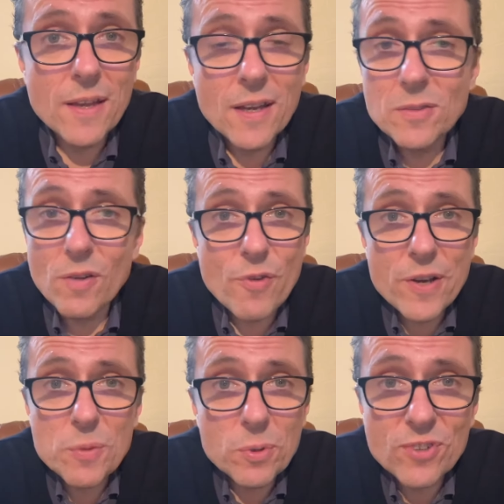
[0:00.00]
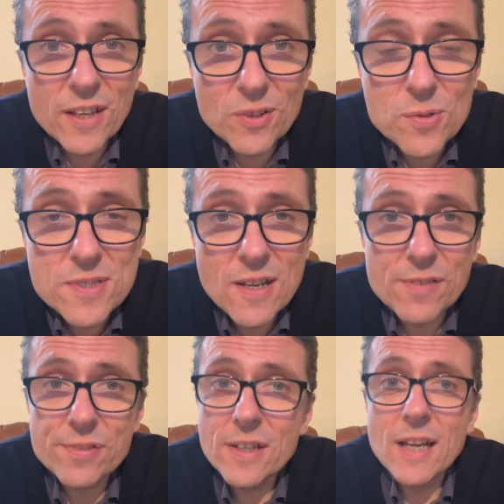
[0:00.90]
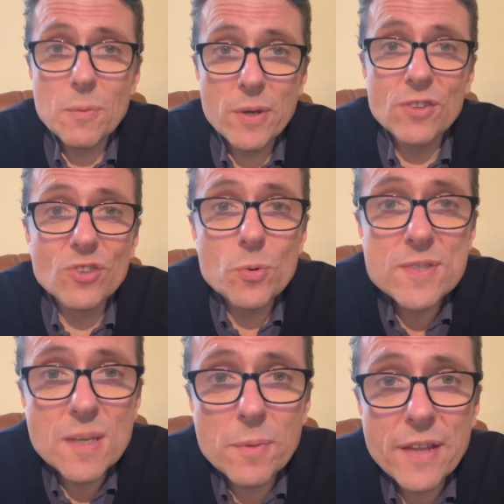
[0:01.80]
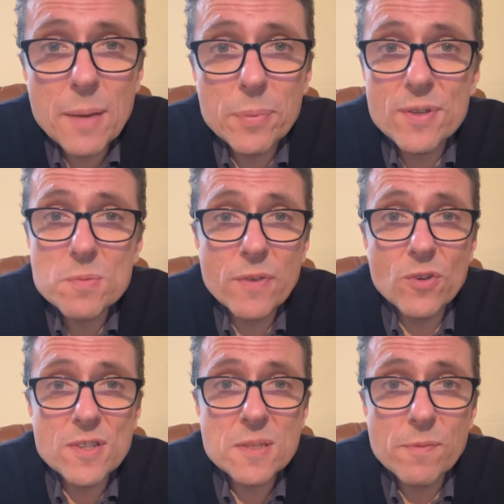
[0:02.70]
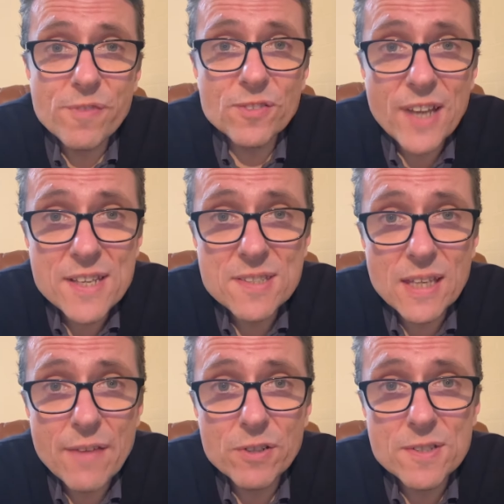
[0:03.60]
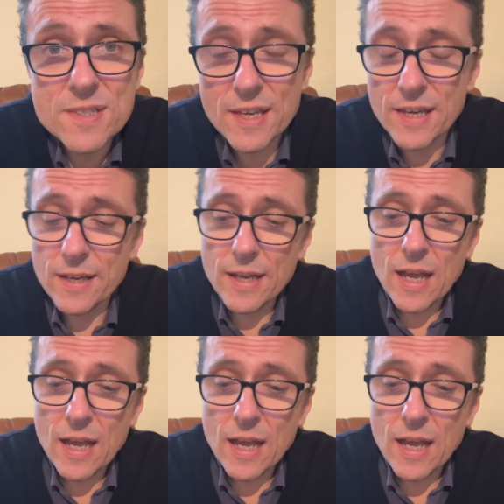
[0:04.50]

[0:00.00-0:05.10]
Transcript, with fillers: Not very good with technical stuff, and we could do with some of that because we've got some fantastic evidence here